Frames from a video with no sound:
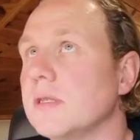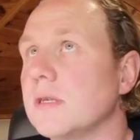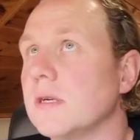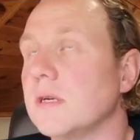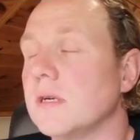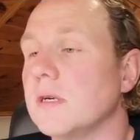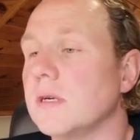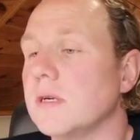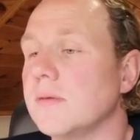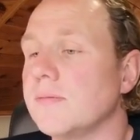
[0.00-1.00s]
It's
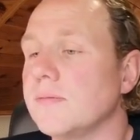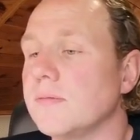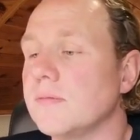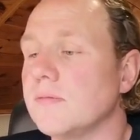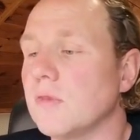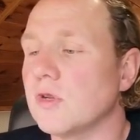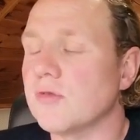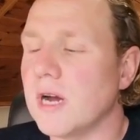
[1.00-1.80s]
um, what